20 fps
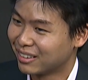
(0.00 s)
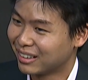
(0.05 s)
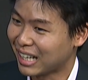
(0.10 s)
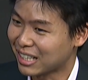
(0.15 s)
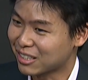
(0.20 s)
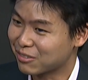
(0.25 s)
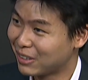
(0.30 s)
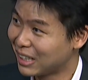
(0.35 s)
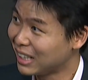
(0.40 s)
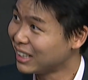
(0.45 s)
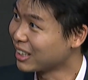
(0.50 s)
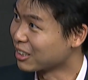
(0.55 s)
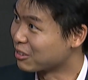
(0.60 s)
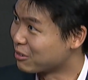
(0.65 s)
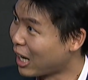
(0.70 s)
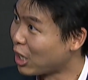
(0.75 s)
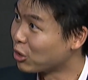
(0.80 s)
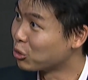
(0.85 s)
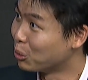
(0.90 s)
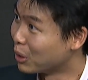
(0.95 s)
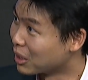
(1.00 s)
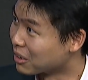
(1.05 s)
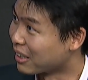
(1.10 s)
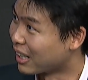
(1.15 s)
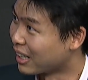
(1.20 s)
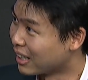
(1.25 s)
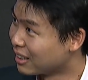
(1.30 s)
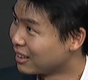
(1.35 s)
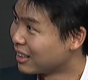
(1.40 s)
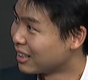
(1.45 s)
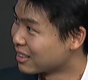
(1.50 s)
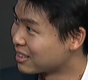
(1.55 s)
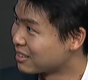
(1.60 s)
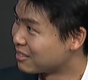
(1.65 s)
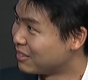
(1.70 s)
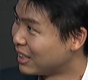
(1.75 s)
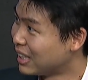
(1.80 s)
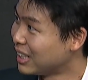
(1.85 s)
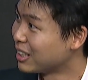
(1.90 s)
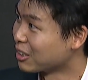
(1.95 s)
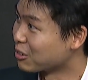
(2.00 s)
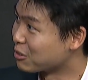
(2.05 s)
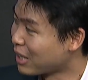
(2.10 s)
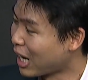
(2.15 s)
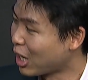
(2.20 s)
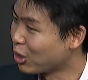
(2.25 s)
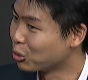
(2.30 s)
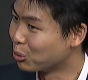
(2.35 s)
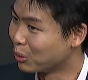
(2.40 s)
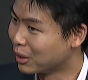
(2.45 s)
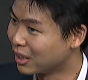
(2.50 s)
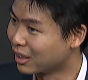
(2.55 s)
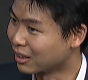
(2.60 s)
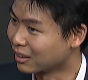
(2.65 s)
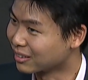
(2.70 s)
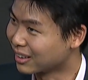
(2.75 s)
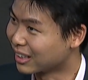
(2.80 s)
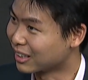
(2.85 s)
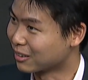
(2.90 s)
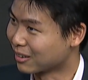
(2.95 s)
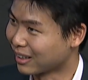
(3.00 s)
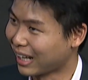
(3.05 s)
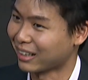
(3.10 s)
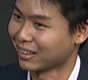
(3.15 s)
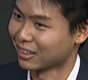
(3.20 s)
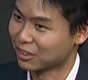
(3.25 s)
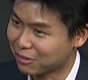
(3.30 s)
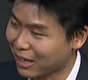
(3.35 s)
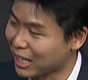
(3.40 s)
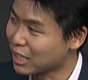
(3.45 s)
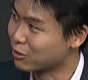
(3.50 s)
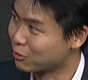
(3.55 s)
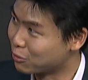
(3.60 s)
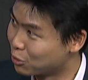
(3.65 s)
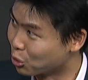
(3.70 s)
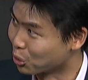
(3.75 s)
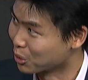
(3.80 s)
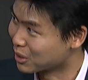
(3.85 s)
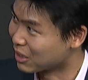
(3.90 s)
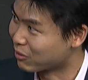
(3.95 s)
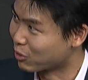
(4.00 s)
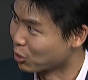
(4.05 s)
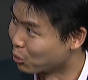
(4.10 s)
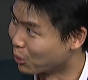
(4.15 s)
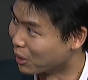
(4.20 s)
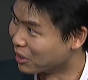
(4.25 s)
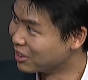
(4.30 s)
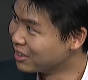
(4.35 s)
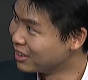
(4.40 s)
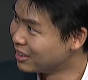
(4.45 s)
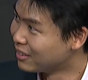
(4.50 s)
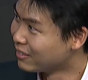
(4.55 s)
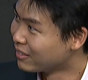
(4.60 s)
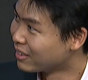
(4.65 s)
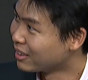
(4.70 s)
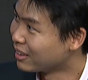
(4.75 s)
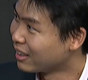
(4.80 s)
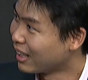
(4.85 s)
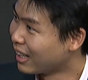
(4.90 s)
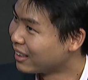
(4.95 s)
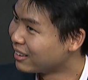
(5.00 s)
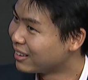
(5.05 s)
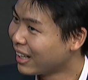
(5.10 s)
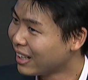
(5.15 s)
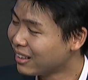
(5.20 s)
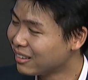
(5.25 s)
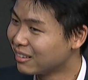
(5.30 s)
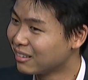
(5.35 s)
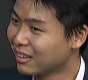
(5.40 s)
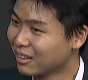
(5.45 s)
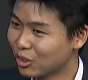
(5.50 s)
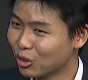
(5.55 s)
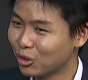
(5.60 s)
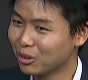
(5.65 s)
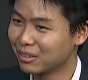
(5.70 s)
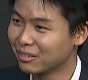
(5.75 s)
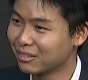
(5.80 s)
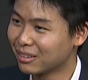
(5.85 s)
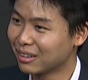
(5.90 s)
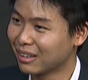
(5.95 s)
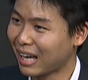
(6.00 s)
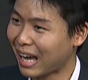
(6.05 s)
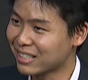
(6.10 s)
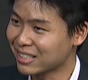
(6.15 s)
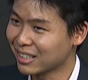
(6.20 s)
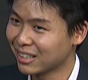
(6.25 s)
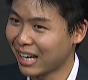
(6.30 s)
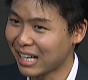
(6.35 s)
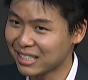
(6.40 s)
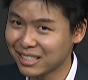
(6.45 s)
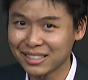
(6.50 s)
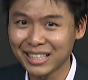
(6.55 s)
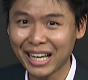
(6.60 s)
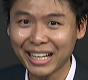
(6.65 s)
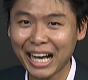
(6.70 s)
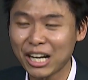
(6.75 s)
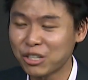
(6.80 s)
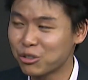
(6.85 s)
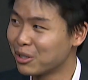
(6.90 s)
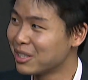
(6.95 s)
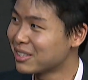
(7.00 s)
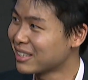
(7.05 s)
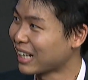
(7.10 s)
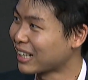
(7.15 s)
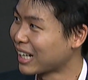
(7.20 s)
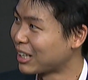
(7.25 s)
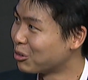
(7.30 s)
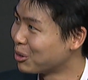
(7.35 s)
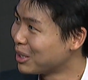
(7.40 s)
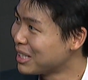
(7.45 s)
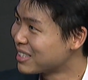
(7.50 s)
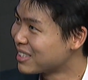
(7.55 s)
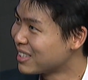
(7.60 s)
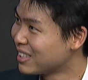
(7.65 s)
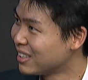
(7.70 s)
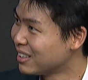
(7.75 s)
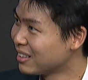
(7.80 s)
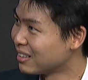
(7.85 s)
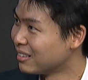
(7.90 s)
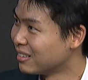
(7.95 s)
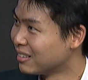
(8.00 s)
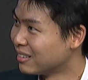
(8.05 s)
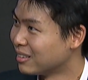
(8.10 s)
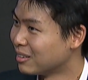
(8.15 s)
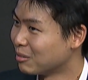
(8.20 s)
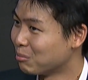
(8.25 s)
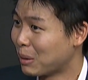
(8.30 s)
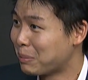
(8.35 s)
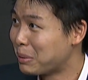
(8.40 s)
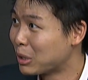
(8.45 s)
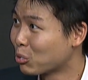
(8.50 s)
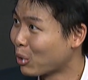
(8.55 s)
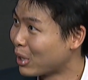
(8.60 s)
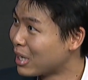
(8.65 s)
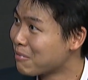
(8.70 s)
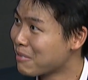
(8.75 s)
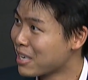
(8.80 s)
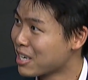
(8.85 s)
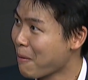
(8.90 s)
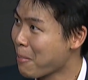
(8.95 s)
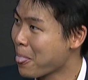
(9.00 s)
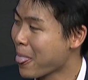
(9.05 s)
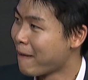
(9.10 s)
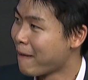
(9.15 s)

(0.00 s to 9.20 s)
that's really the groundwork, right? That's really the groundwork, the grassroots, if you will. And then, as a psychiatrist, I can only see maybe 20